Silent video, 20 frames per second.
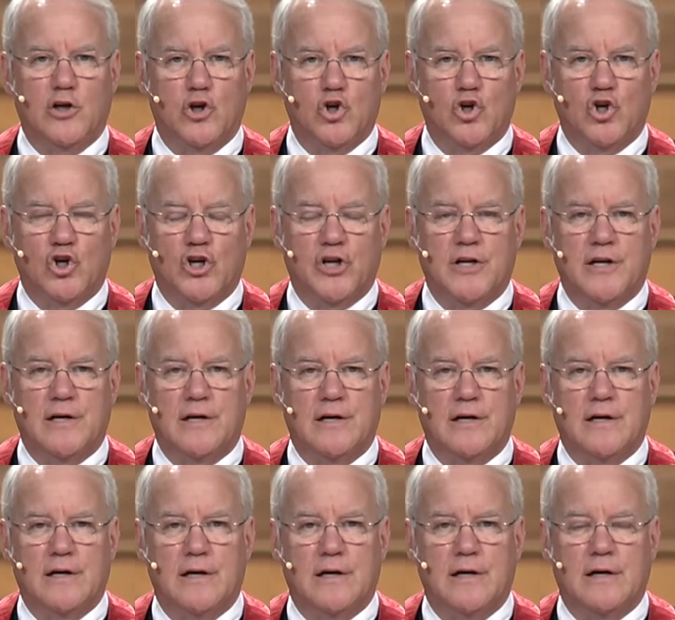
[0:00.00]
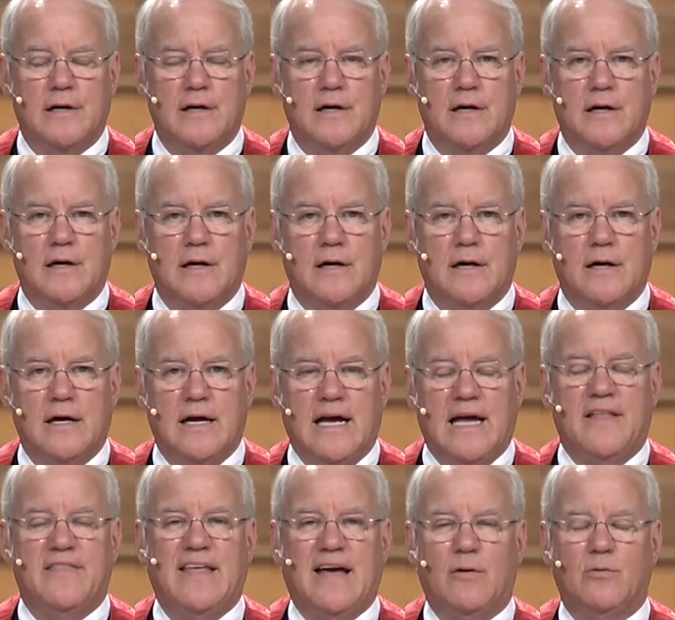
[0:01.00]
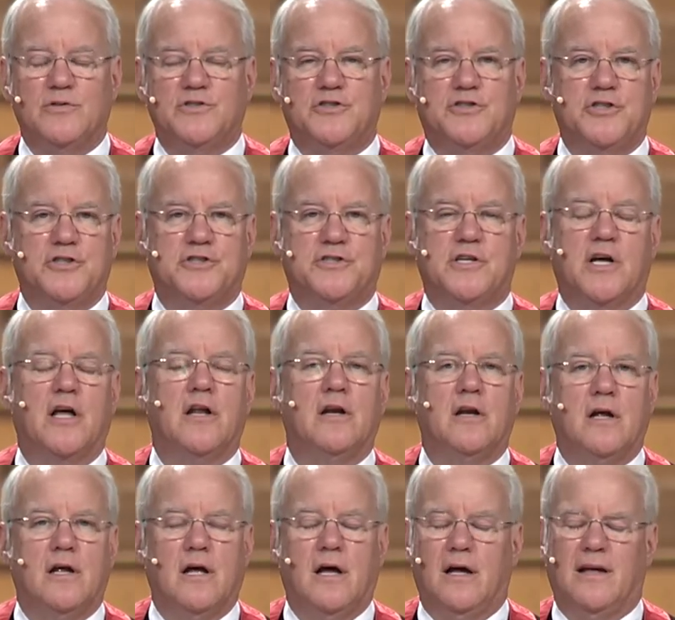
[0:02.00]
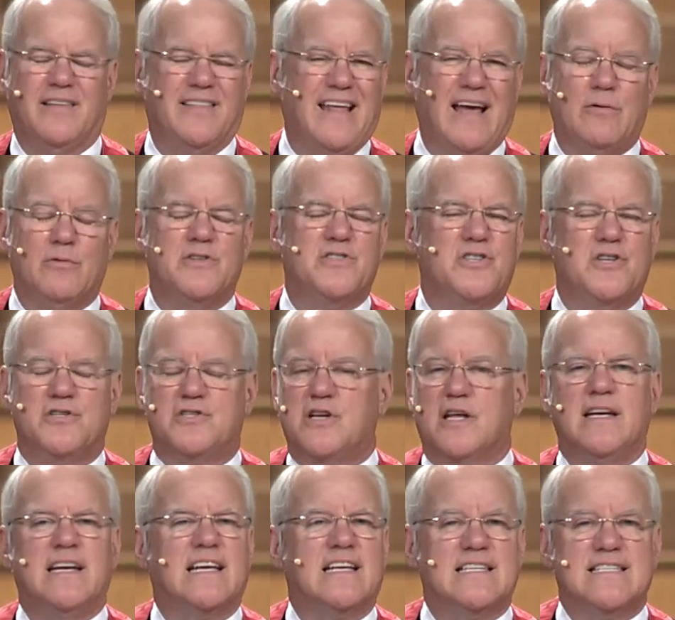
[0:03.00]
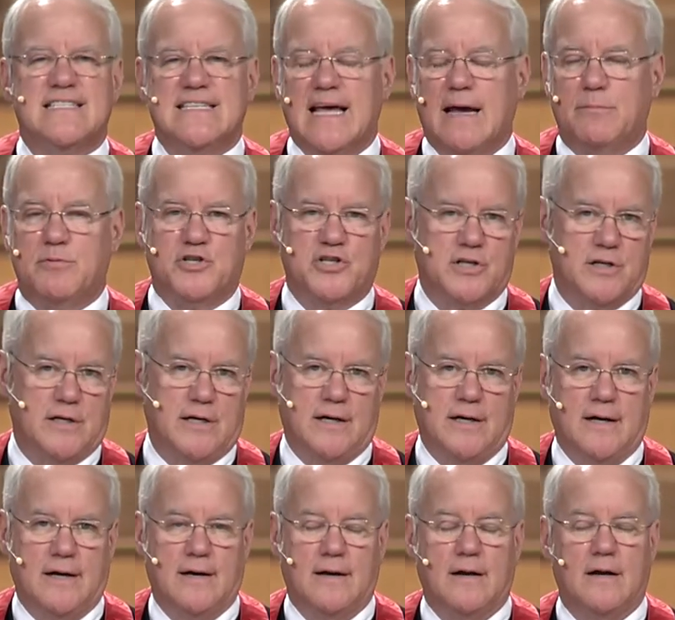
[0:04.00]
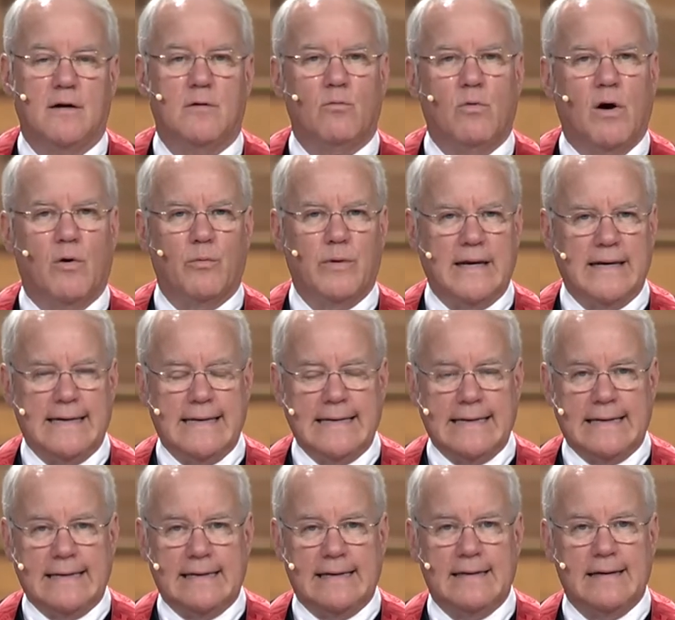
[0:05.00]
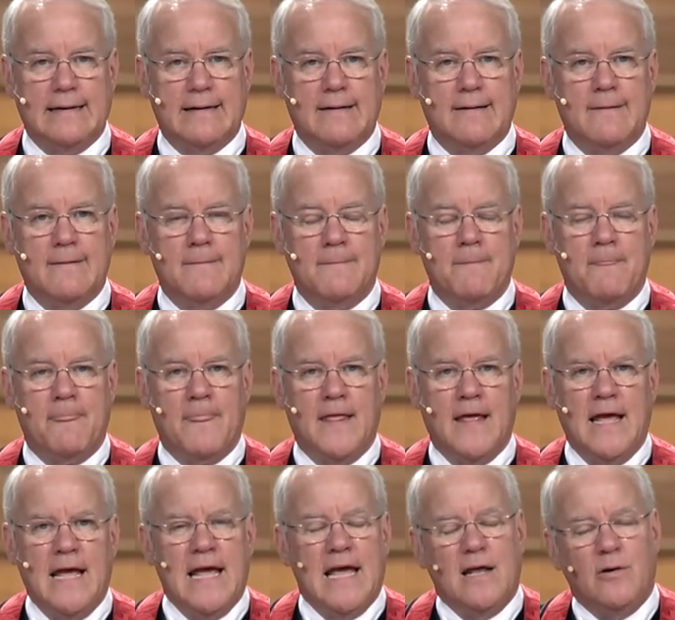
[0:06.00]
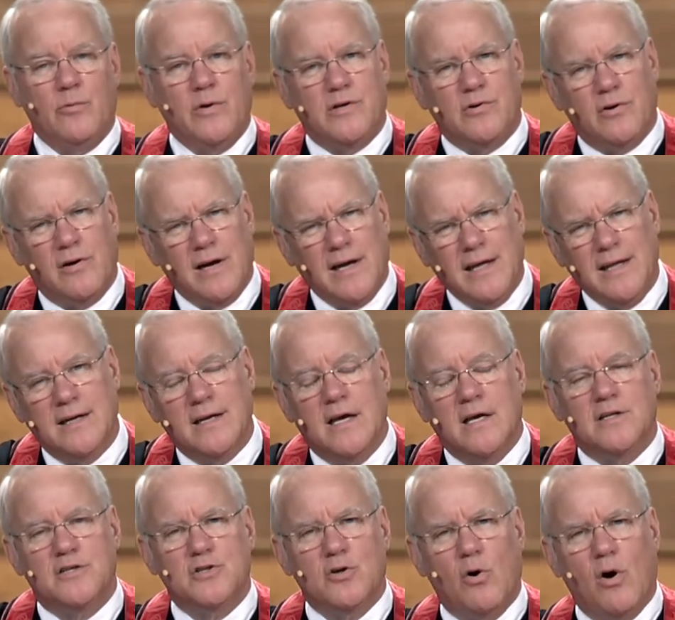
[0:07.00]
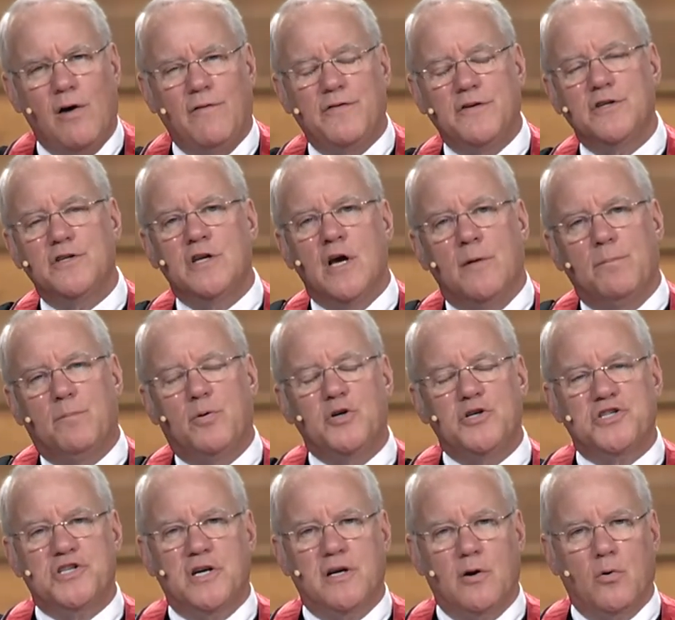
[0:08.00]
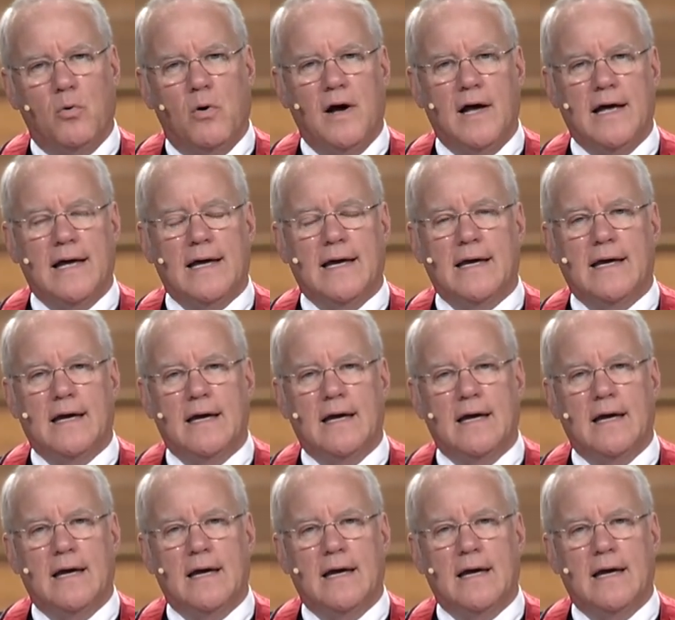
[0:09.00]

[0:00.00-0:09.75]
good and that was just an, that was just an exception what we did and we try and so often just push it away